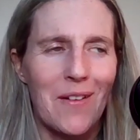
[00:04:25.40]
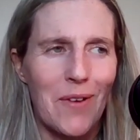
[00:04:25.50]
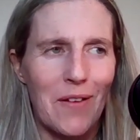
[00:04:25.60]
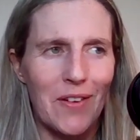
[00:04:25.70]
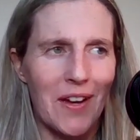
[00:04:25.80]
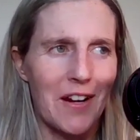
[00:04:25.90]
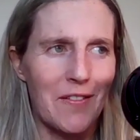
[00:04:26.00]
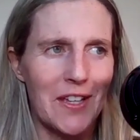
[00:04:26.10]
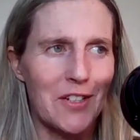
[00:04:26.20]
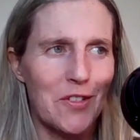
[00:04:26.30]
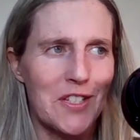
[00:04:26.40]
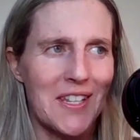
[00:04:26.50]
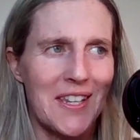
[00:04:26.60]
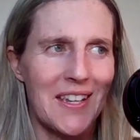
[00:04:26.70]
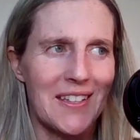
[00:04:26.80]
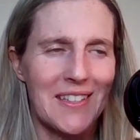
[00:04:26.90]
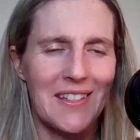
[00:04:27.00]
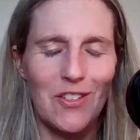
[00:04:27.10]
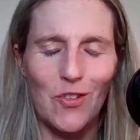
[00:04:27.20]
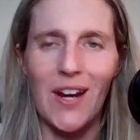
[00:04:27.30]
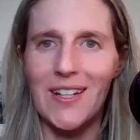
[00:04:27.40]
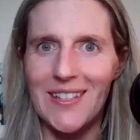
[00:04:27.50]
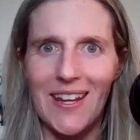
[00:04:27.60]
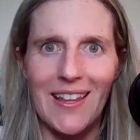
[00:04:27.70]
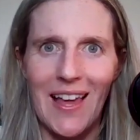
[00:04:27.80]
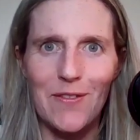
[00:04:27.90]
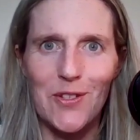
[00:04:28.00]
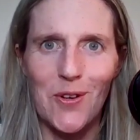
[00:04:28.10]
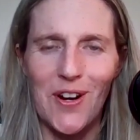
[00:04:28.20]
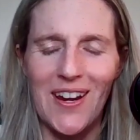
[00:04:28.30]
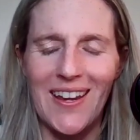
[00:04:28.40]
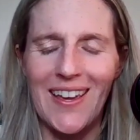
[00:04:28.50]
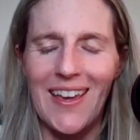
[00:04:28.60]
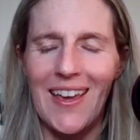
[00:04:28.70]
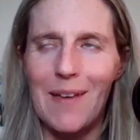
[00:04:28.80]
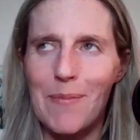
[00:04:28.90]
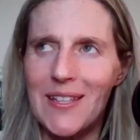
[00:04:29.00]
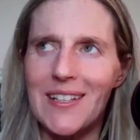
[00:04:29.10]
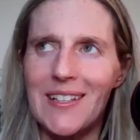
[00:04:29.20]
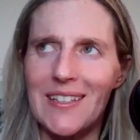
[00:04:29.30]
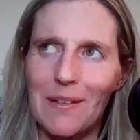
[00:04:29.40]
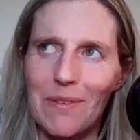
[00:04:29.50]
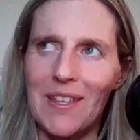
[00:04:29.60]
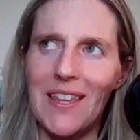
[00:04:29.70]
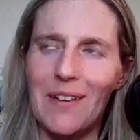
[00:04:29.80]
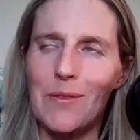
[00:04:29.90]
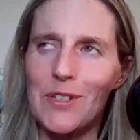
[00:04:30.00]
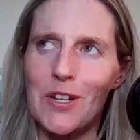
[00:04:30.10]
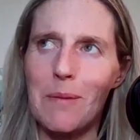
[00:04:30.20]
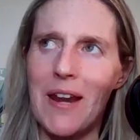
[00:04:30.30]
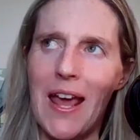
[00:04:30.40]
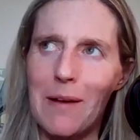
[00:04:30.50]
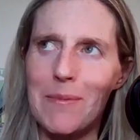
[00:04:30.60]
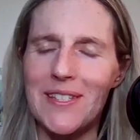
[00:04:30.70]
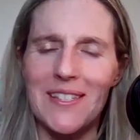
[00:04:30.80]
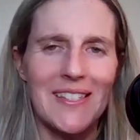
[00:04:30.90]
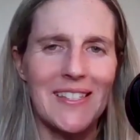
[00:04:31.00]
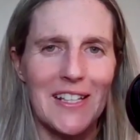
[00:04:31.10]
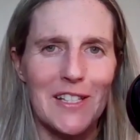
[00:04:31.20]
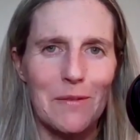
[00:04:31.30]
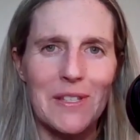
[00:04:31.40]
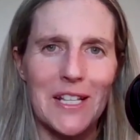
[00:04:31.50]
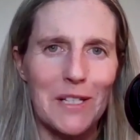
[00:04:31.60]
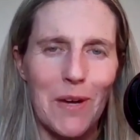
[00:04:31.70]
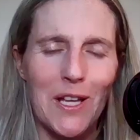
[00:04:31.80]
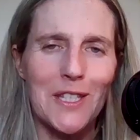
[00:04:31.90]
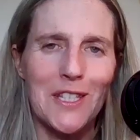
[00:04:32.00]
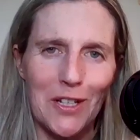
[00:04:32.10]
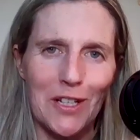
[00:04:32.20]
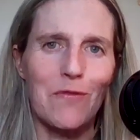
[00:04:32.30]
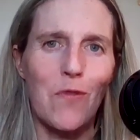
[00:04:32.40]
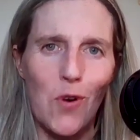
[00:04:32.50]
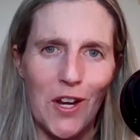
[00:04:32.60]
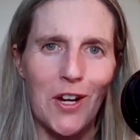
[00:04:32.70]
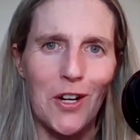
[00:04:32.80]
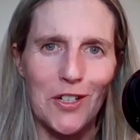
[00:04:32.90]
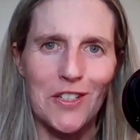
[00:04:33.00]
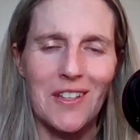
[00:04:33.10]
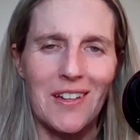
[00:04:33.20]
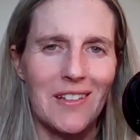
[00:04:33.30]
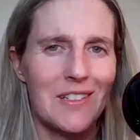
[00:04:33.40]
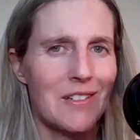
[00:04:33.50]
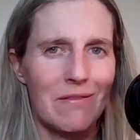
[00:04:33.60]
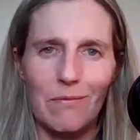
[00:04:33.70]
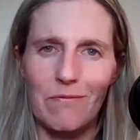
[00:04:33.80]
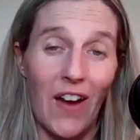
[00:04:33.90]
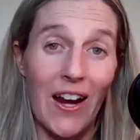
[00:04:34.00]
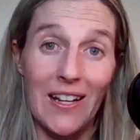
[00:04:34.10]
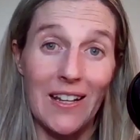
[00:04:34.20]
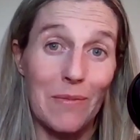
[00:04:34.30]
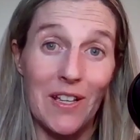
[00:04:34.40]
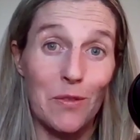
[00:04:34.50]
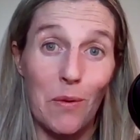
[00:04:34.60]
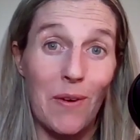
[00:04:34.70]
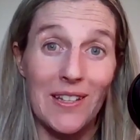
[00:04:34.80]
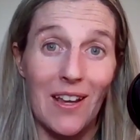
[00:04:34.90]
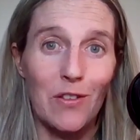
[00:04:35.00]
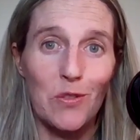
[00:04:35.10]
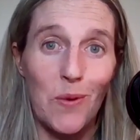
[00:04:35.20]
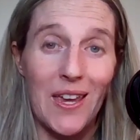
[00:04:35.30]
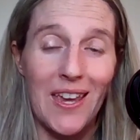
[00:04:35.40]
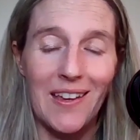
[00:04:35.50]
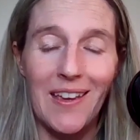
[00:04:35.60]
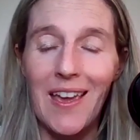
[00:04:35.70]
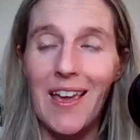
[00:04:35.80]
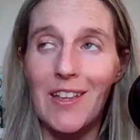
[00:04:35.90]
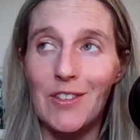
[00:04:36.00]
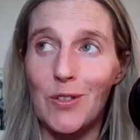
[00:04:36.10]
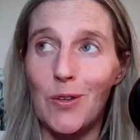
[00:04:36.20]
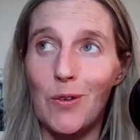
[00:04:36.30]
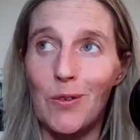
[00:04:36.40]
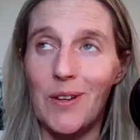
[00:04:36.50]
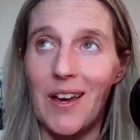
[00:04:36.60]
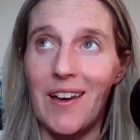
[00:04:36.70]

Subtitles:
We have a kind of an interesting trying to stay alive story. Basically, something that we should have been out of business in six months. It took us 4 years to fighting because we went down swinging to